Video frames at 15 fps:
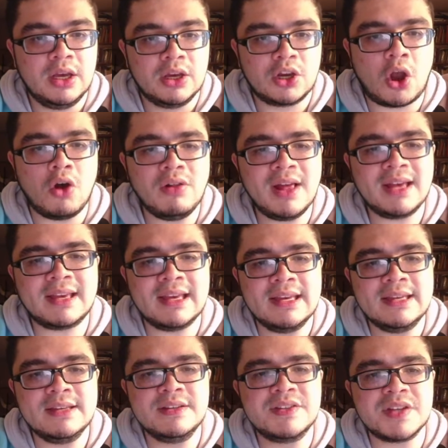Kolek
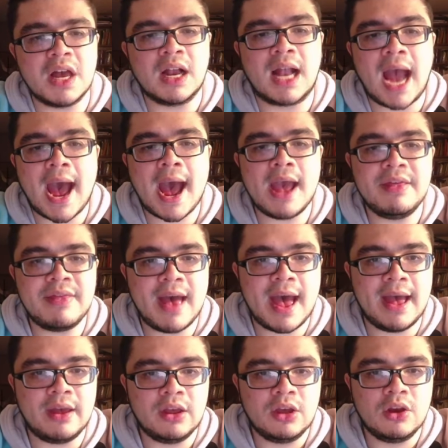is a guy
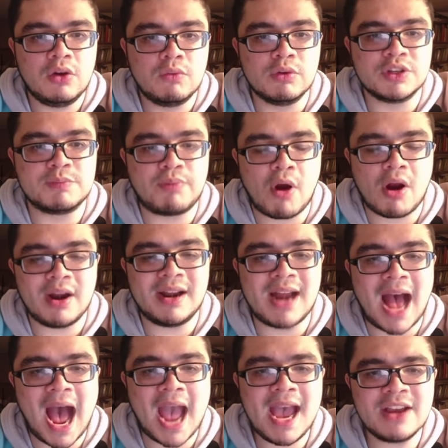that was brought in.
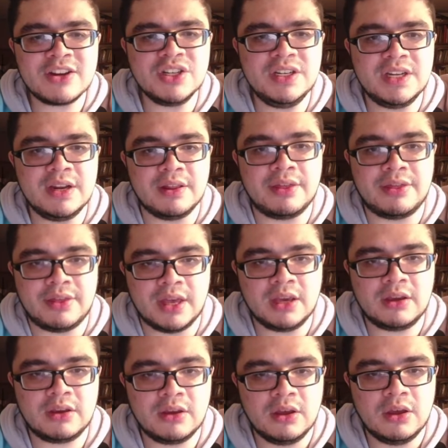I actually didn't
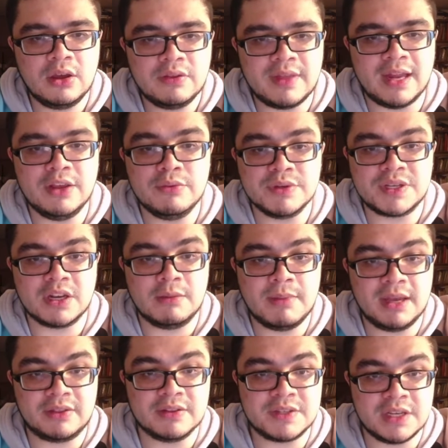think that he was going to
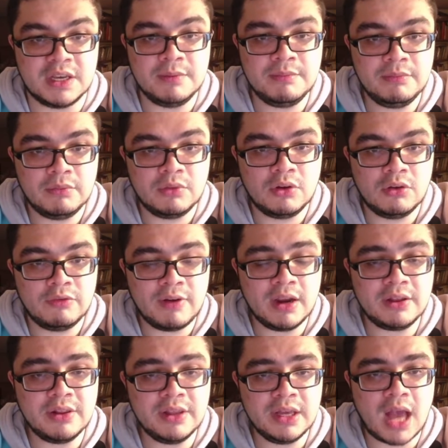make the team,
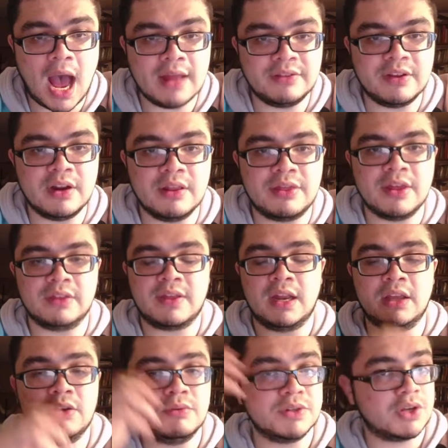frankly. I didn't think that
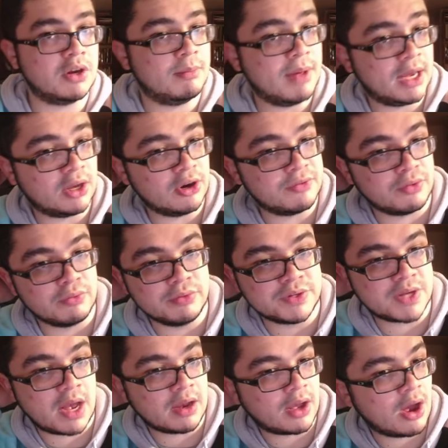he was going to make it over
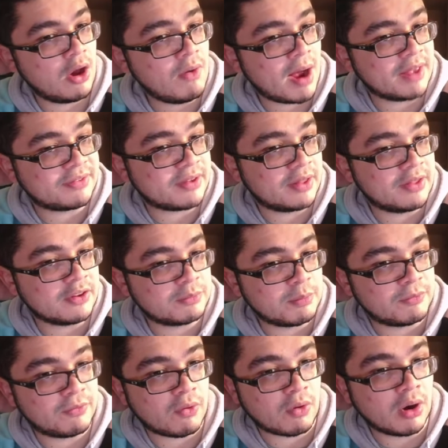Wusatko. I said this
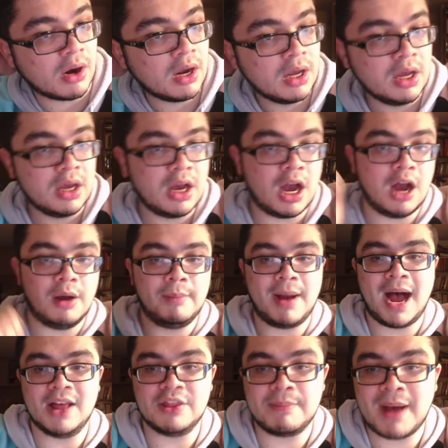before um,
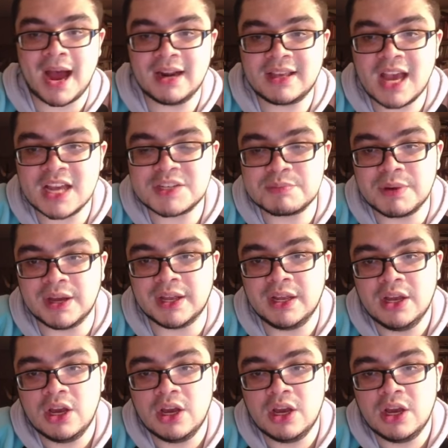on the podcast, but